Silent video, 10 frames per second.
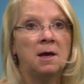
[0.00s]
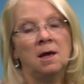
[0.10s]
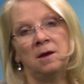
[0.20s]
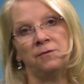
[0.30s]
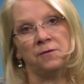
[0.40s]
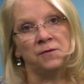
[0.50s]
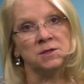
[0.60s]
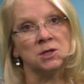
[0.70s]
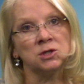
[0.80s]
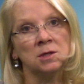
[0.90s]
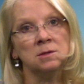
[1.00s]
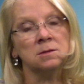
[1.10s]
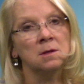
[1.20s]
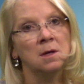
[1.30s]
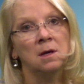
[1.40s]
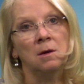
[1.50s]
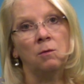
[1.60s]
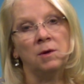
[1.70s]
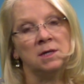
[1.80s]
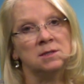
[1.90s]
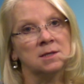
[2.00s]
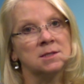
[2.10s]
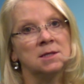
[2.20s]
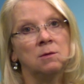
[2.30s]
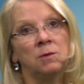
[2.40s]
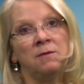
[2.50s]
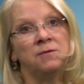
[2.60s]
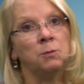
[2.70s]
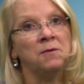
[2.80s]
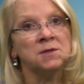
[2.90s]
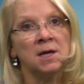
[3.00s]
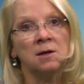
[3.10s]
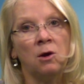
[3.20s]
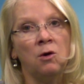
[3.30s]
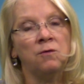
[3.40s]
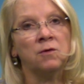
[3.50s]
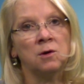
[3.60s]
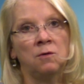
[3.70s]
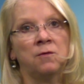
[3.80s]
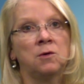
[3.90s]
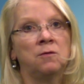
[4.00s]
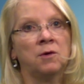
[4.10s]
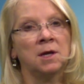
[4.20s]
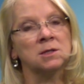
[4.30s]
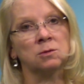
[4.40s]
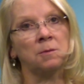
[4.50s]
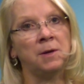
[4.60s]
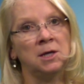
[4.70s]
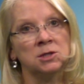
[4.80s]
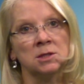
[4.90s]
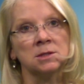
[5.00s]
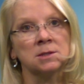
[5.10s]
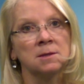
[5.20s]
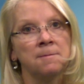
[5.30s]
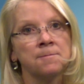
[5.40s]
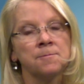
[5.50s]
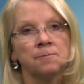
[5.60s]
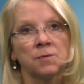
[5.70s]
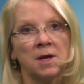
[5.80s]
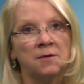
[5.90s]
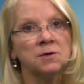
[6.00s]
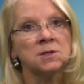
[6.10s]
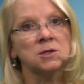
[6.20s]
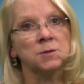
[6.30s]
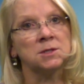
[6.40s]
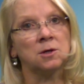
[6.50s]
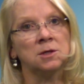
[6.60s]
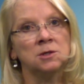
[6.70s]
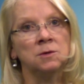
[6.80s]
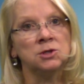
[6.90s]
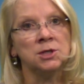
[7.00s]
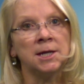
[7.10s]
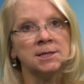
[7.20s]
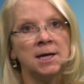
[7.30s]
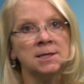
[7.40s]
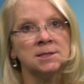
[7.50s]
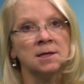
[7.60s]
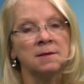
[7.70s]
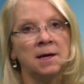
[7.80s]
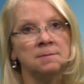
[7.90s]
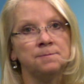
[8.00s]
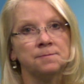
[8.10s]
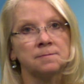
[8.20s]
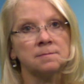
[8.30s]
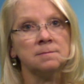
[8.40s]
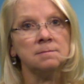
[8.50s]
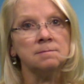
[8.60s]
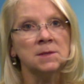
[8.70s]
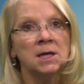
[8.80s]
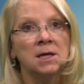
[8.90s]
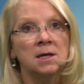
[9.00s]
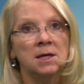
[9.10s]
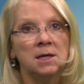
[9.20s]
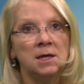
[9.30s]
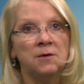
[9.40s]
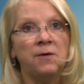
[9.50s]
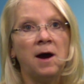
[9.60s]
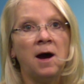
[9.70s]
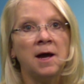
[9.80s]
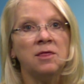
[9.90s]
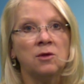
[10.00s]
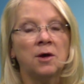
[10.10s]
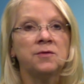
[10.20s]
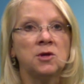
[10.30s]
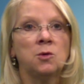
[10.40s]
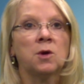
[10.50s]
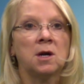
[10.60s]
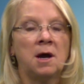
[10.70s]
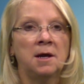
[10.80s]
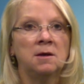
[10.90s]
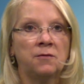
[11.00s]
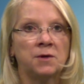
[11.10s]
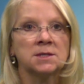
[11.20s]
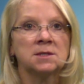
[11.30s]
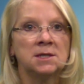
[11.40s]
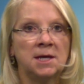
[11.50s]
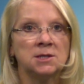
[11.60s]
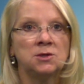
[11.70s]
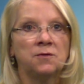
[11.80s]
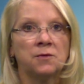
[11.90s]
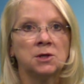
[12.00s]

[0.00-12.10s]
And for physicians, what it does is we've said over and over and over again to our patients, ever since we started doing genetic testing, that if I thought that you were at high enough risk to test you for a